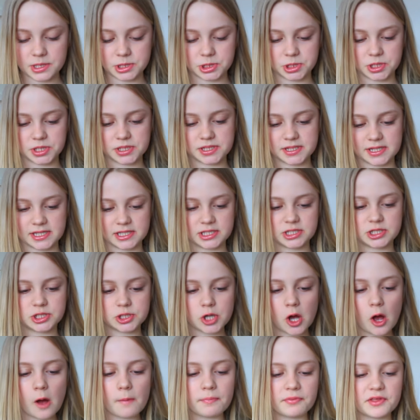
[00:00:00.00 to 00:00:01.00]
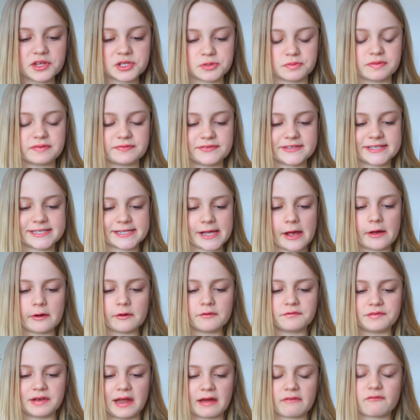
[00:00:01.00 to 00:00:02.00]
is just this top. This was for
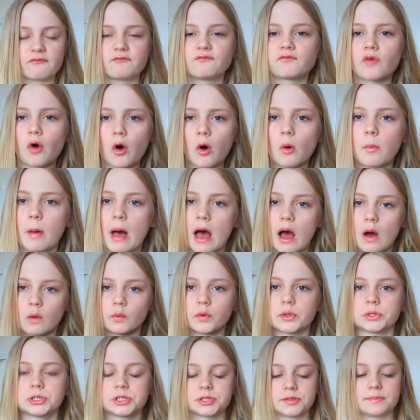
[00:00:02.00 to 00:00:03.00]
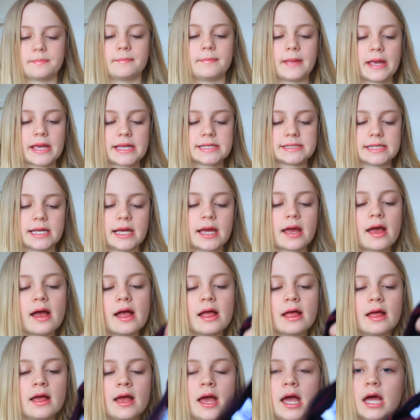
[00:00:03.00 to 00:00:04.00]
sale for like £4, which is amazing.
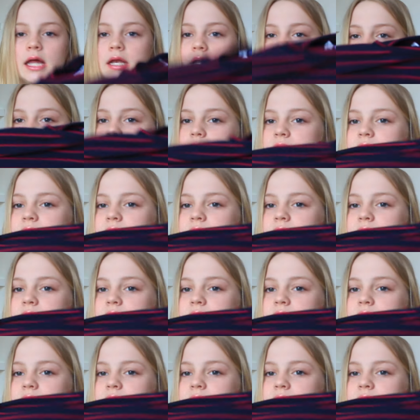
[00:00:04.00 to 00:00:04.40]
It's